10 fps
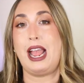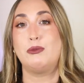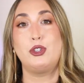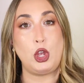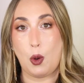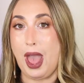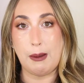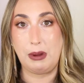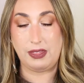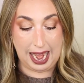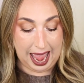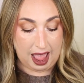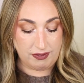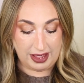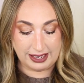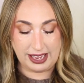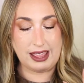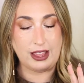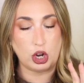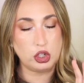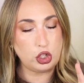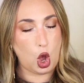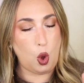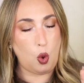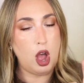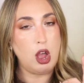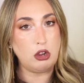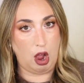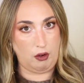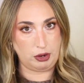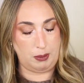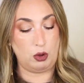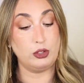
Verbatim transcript: I'm so happy that I have these and they're so comfortable.